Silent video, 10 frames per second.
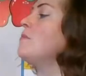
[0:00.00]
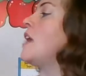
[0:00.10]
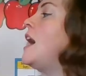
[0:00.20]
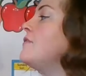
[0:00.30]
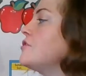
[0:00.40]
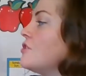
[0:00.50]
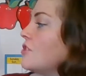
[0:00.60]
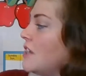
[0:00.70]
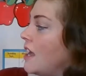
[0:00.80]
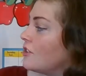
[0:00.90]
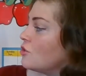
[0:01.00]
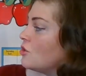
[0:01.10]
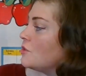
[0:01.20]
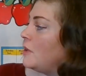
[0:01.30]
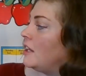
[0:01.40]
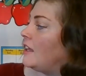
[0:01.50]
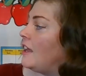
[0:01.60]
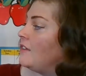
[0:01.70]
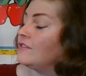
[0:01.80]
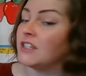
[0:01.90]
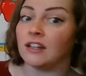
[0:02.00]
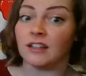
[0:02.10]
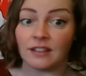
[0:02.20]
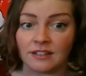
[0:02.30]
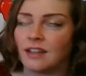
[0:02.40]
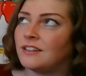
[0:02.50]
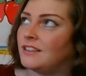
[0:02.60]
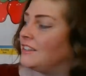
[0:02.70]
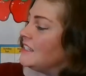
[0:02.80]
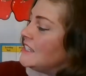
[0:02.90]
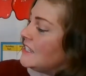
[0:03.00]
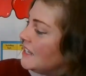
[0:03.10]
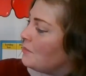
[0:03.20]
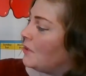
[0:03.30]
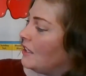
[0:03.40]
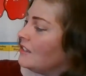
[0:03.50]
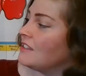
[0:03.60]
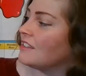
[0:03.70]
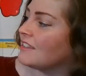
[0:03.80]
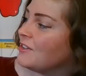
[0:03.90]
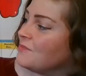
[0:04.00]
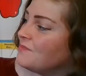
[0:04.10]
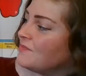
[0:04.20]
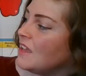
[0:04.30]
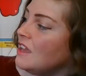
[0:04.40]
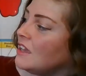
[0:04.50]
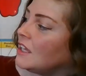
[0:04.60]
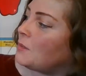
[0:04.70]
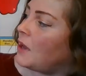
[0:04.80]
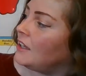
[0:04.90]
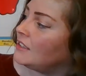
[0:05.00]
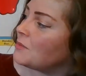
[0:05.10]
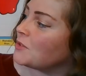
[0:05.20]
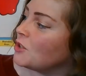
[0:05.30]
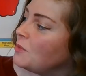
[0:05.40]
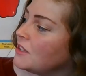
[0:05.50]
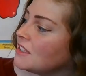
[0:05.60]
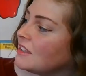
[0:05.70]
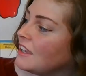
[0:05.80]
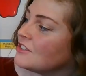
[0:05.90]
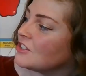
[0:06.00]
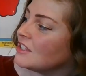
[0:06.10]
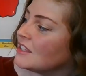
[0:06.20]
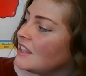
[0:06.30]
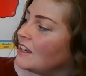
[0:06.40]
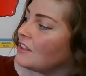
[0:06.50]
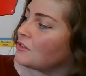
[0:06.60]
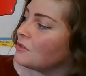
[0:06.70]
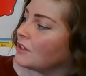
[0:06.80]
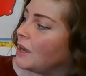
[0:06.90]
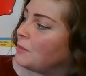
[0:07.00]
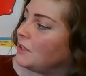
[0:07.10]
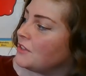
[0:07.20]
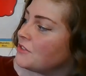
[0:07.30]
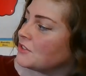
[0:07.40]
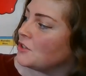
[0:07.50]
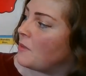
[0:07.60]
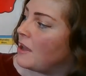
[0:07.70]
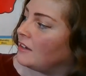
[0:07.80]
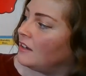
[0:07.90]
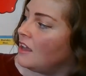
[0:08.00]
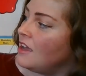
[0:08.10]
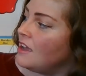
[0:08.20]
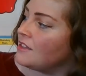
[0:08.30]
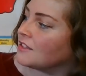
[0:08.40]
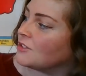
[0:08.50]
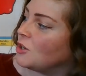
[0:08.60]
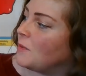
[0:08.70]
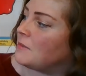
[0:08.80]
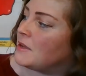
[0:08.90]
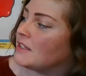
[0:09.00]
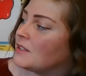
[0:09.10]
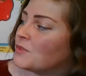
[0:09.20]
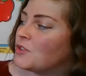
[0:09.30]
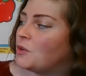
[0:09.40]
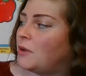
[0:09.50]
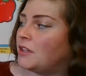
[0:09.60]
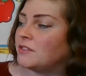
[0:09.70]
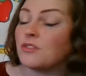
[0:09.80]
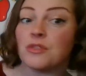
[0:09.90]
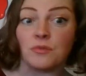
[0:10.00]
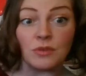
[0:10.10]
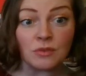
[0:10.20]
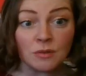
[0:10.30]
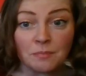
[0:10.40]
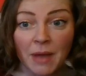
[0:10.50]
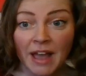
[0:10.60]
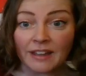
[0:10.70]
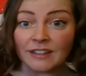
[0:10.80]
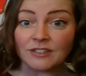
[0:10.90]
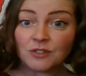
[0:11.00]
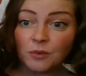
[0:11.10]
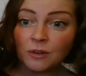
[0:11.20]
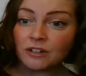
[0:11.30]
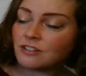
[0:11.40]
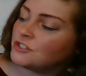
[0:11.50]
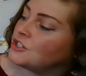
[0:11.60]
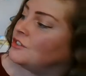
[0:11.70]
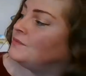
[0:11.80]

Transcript: After their snack, George made a cave, tunneling deep into the slope. He piled up snowballs at the entrance, then he threw a couple at the snowman. The snowman made some snowballs and threw them back at George.